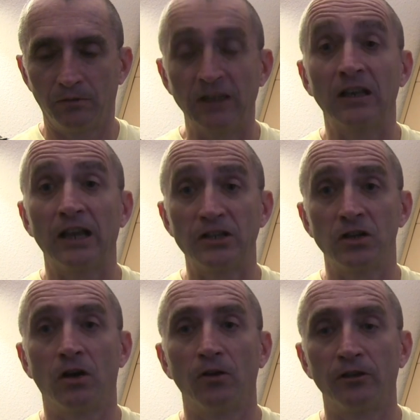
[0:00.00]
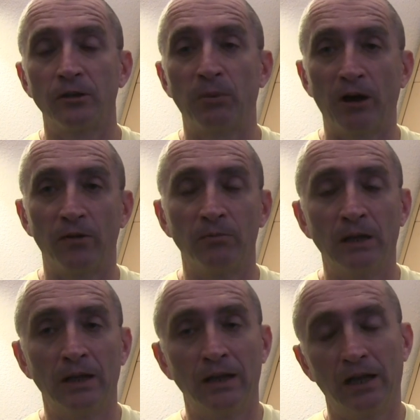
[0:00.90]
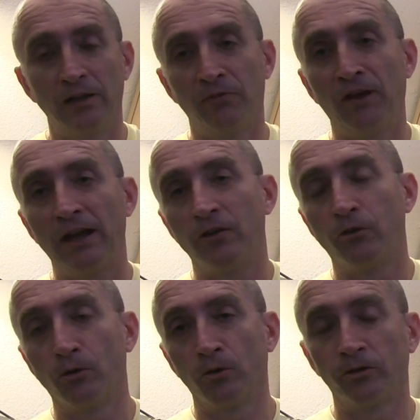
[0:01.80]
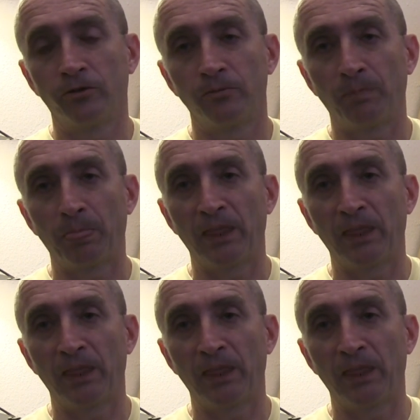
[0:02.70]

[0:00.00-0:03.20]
ventilation holes at the bottom, and the fan draws